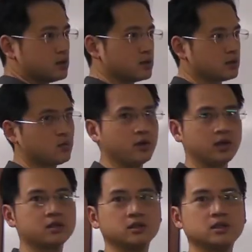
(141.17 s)
because with
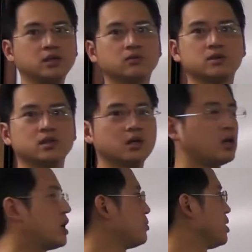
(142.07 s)
next-gen sequencing, a
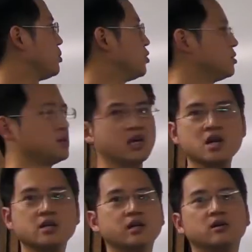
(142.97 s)
lot of people would say
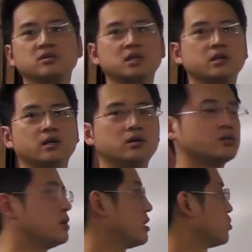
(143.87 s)
indels, and
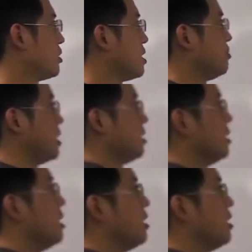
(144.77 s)
that's what they mean.